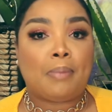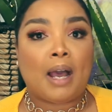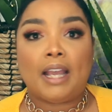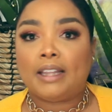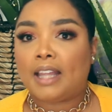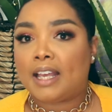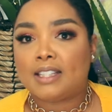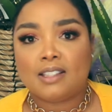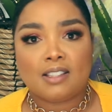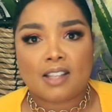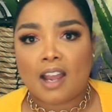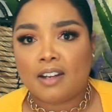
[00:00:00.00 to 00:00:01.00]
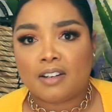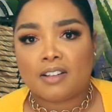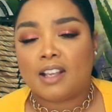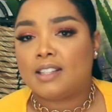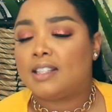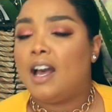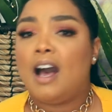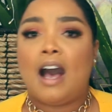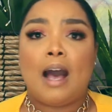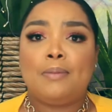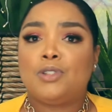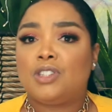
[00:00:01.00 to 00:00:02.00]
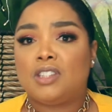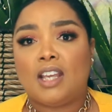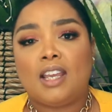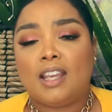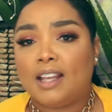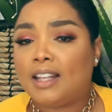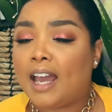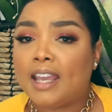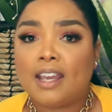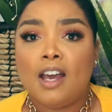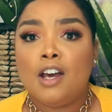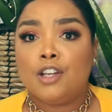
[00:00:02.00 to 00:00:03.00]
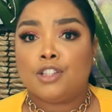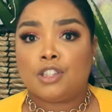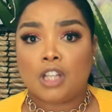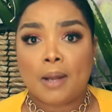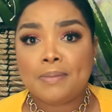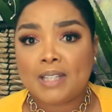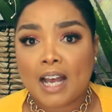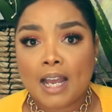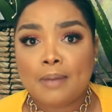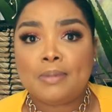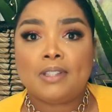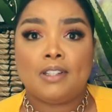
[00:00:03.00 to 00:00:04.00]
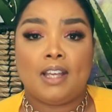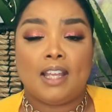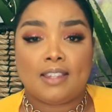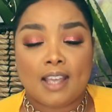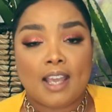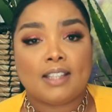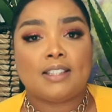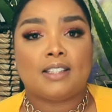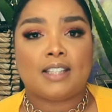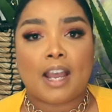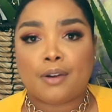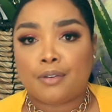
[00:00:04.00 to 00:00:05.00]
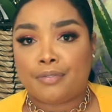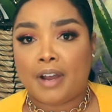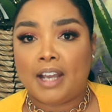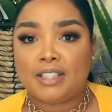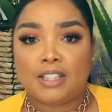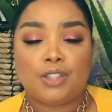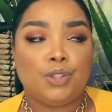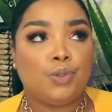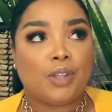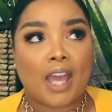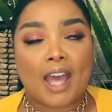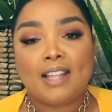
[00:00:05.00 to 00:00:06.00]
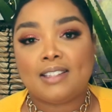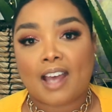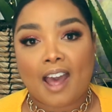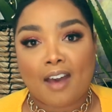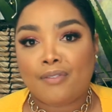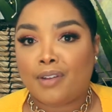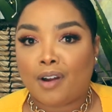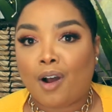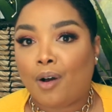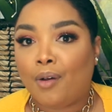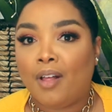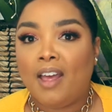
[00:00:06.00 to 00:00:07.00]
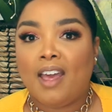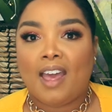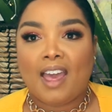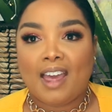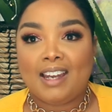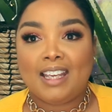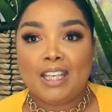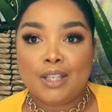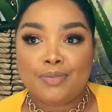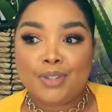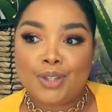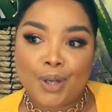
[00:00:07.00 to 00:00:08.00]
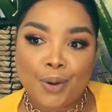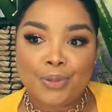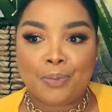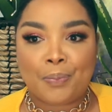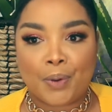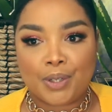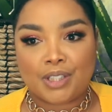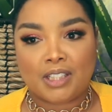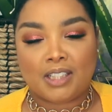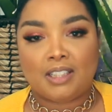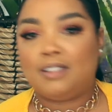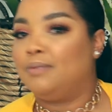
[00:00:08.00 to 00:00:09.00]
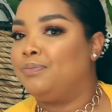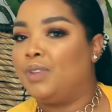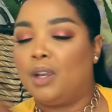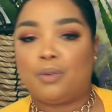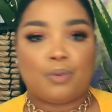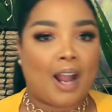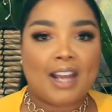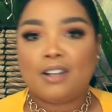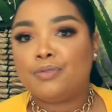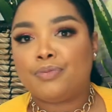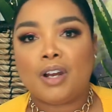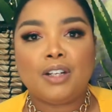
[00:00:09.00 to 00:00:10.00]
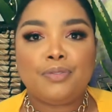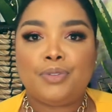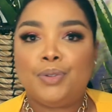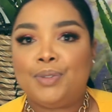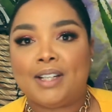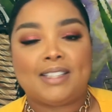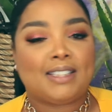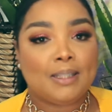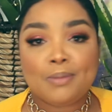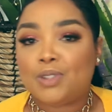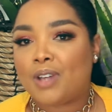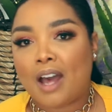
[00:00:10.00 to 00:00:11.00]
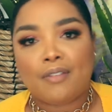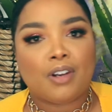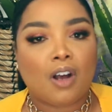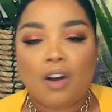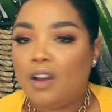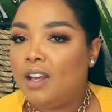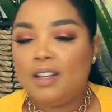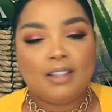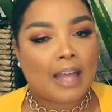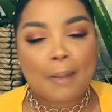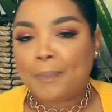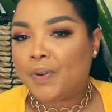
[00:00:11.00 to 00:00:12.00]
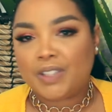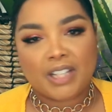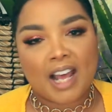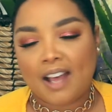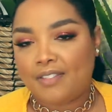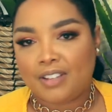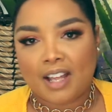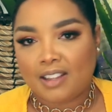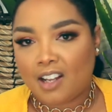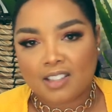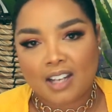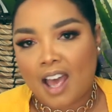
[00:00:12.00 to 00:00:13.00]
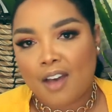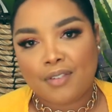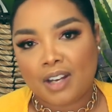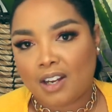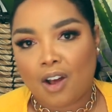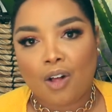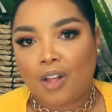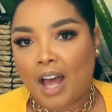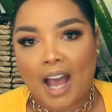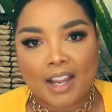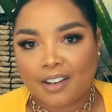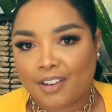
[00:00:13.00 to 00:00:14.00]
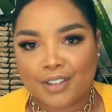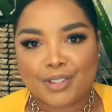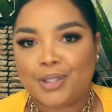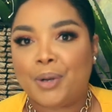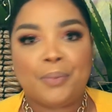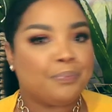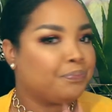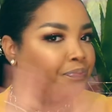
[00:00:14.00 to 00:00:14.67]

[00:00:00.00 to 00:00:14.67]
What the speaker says: buy less designer things. I'm just saying, like, sometimes it takes sacrifices. You can't have it all. And even though the person right in front of you that seems to have it all, that person doesn't have it at all either. So